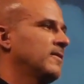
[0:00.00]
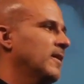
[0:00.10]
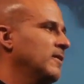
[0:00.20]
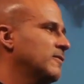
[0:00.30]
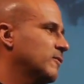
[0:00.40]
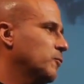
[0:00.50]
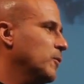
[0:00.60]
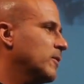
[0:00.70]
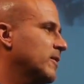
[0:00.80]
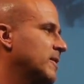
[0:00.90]
I used to
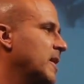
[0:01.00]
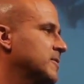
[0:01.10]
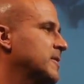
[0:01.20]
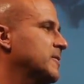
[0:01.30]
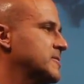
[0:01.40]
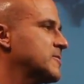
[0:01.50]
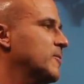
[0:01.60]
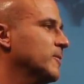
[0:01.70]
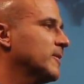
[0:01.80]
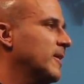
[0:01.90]
work in downtown
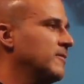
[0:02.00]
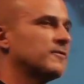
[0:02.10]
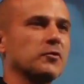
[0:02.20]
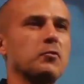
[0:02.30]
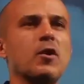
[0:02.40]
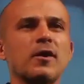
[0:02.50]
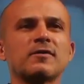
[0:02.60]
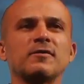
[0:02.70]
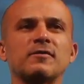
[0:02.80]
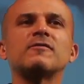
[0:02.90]
Charlotte. I used to
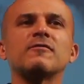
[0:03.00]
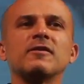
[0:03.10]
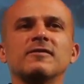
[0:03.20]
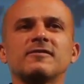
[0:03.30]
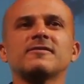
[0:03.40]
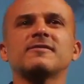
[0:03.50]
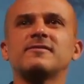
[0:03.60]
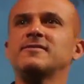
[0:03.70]
walk those streets.